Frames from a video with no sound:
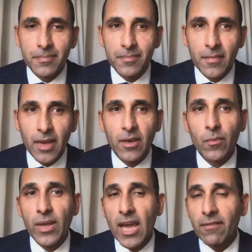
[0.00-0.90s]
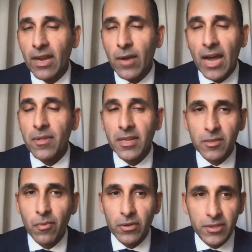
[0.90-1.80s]
And then we have acquisition
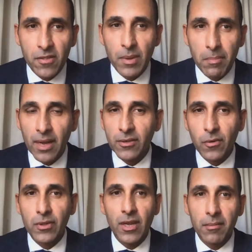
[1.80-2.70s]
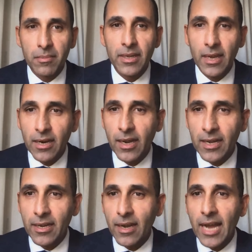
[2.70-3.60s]
projects. We plan to grow the company and
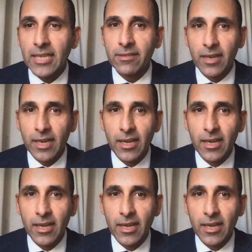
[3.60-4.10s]
are actively